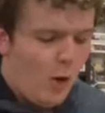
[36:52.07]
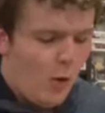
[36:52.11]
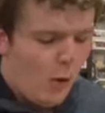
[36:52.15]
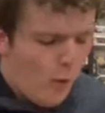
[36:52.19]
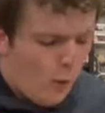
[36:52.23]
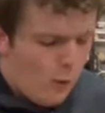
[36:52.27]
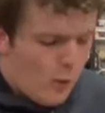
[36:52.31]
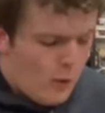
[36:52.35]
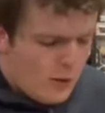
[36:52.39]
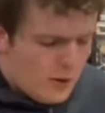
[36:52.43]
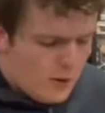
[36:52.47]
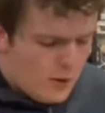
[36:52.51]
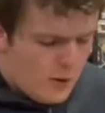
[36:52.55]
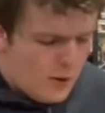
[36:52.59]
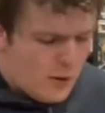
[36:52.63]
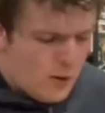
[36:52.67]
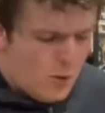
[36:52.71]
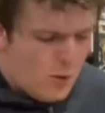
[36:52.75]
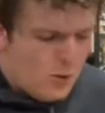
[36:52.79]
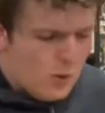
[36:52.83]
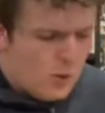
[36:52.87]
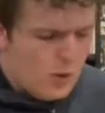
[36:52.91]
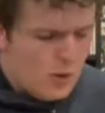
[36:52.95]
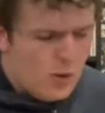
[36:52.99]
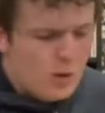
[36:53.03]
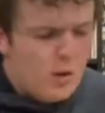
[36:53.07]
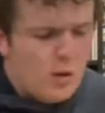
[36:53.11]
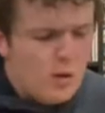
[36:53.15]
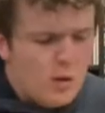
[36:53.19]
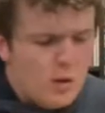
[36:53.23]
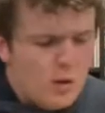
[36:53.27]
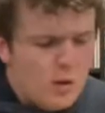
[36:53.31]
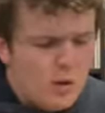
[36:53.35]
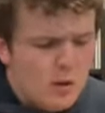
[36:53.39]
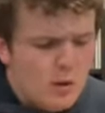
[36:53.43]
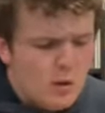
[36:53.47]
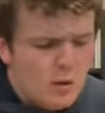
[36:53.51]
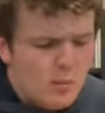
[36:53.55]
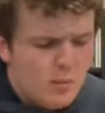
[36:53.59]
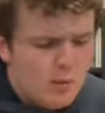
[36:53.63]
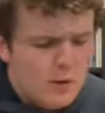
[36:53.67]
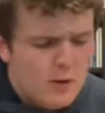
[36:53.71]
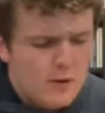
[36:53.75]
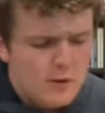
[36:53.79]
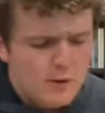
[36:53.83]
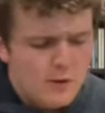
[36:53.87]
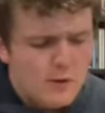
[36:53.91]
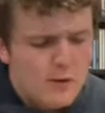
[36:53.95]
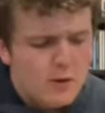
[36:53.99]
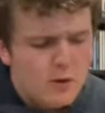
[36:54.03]
What you want,
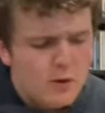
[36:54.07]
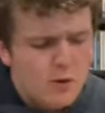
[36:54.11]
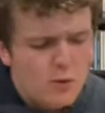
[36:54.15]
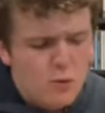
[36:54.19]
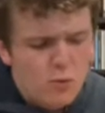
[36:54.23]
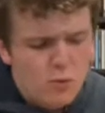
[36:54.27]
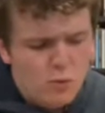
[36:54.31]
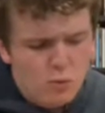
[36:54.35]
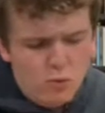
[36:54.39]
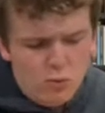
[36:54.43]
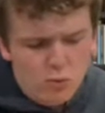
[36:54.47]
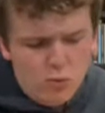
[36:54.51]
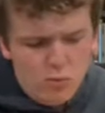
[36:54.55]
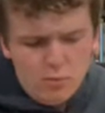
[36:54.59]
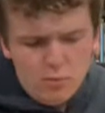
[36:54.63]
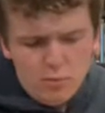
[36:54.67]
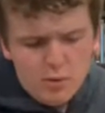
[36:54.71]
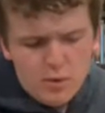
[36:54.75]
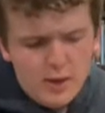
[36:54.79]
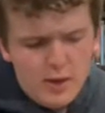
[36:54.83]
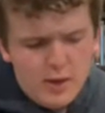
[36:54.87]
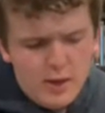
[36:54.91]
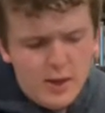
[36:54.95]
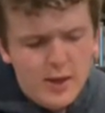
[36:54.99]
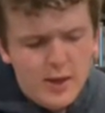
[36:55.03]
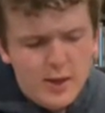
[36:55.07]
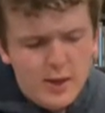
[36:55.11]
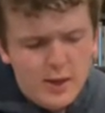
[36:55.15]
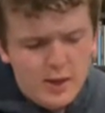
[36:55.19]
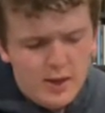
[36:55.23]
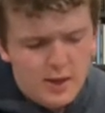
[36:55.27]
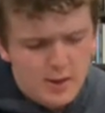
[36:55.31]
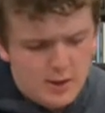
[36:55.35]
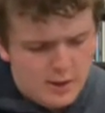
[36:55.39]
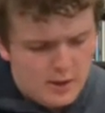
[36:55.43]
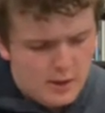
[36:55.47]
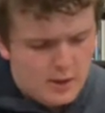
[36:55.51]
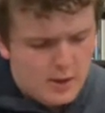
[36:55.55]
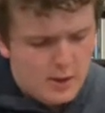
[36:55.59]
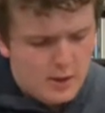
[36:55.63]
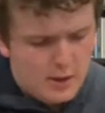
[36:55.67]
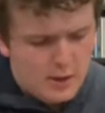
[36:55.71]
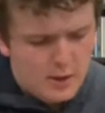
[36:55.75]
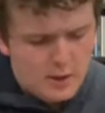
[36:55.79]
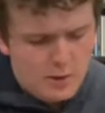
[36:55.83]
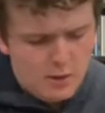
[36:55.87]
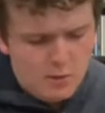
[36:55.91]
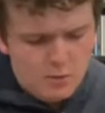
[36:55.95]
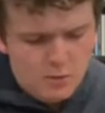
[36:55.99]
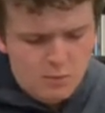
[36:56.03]
but don't play
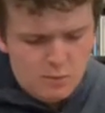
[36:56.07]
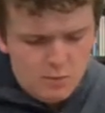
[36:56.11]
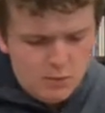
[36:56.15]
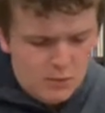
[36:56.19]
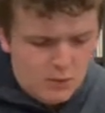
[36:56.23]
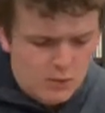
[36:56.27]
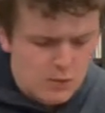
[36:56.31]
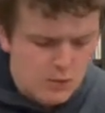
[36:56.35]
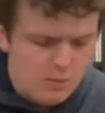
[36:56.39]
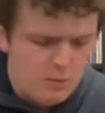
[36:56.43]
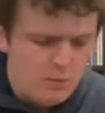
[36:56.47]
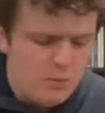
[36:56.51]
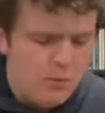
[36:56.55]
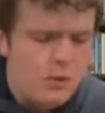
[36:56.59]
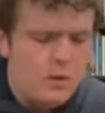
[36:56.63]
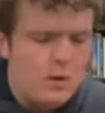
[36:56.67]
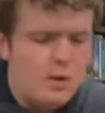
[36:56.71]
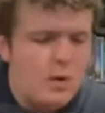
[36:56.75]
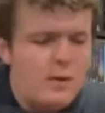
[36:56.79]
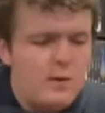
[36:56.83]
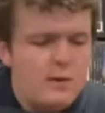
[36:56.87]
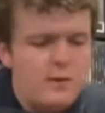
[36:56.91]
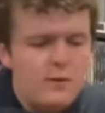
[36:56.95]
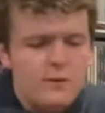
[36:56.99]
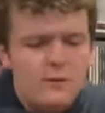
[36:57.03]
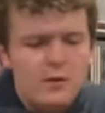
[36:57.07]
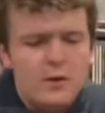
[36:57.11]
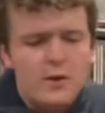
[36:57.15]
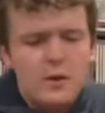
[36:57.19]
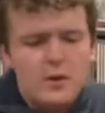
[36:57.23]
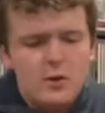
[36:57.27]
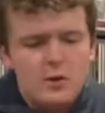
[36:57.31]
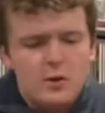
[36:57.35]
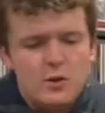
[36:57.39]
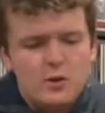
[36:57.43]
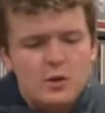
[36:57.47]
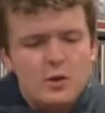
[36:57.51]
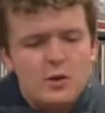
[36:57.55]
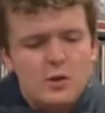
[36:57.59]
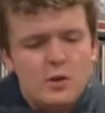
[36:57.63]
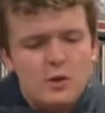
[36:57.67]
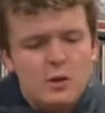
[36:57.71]
games, my affection.